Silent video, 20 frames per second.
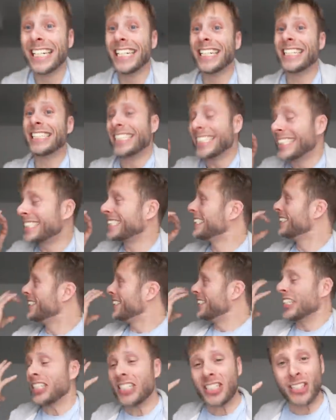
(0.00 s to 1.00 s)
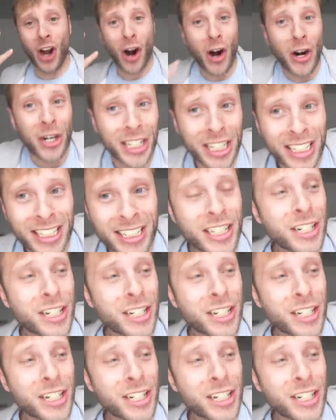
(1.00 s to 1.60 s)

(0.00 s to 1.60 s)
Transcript: It's just a little dark in